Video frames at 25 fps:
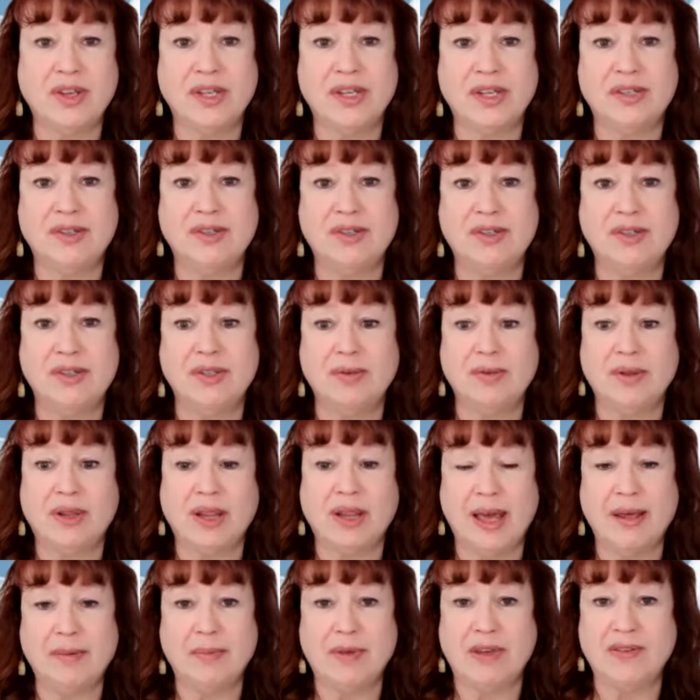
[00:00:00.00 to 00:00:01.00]
is to
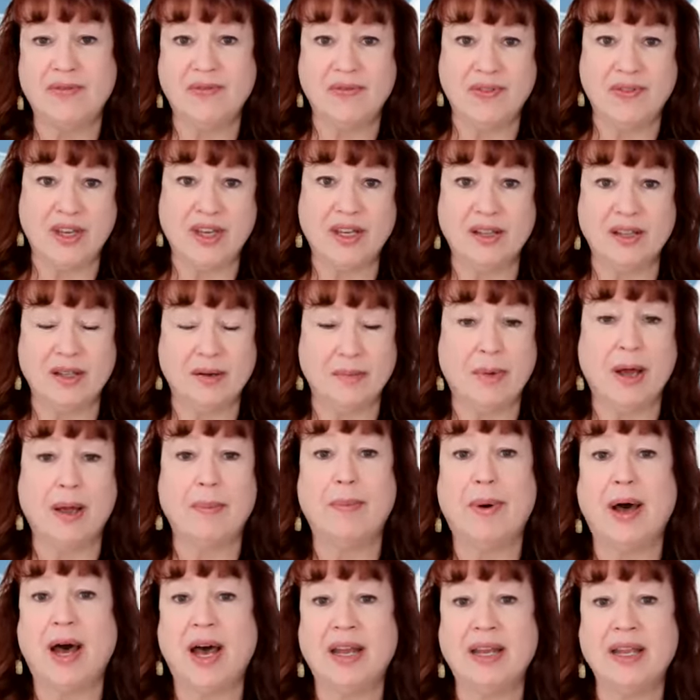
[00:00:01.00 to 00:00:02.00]
let me feel in my
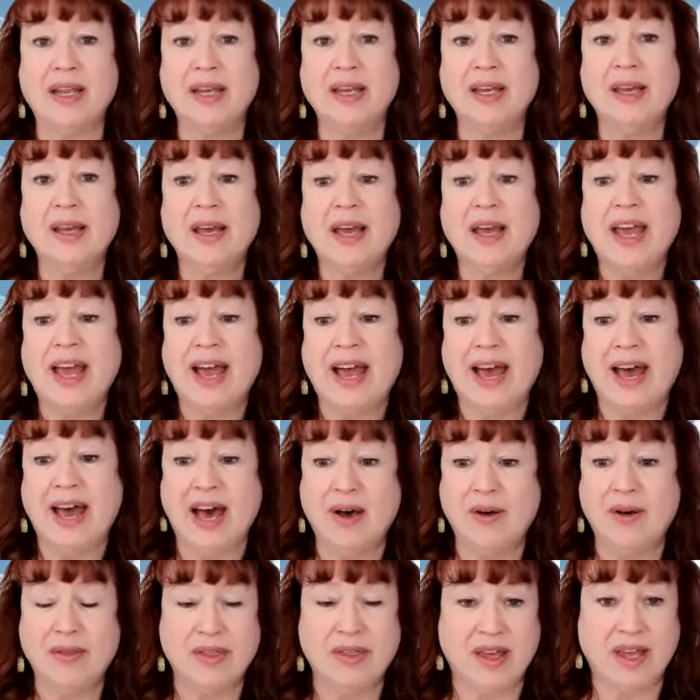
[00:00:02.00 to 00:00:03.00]
body
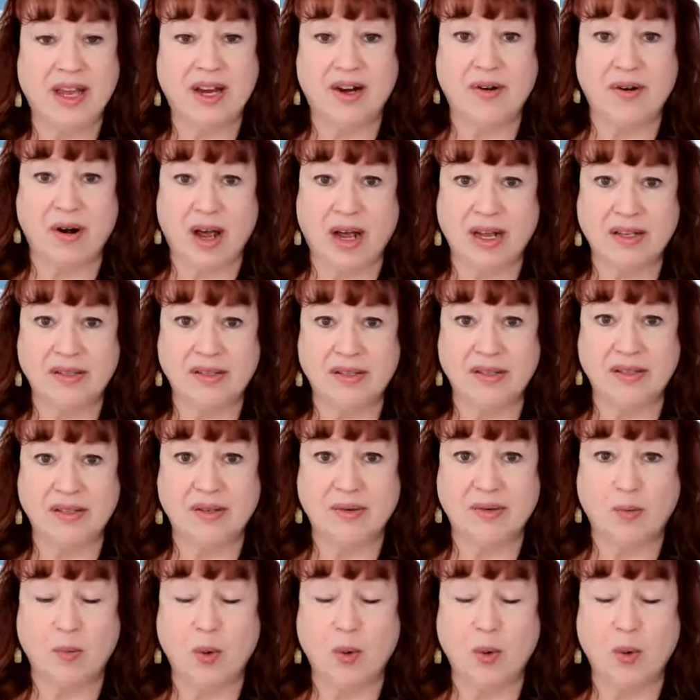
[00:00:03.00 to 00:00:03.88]
how they crossed,